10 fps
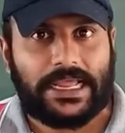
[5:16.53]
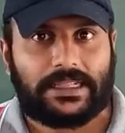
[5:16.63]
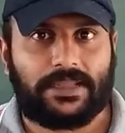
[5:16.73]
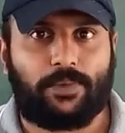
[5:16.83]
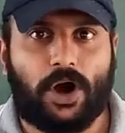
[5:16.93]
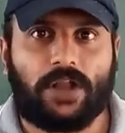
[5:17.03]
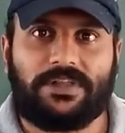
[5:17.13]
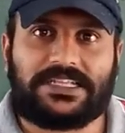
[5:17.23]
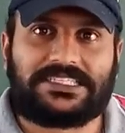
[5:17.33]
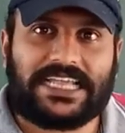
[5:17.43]
The ball
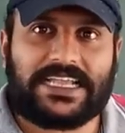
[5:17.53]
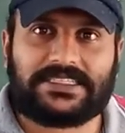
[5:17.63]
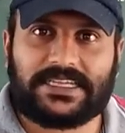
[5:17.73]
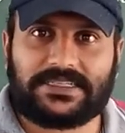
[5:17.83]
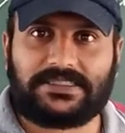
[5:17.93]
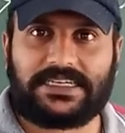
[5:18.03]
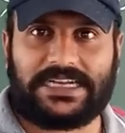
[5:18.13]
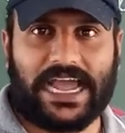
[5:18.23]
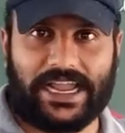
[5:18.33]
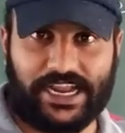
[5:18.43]
will changes the
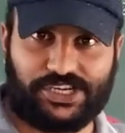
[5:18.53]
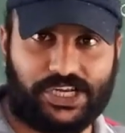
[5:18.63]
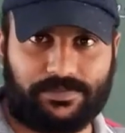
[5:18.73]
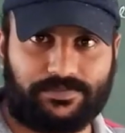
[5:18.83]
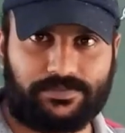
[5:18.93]
direction.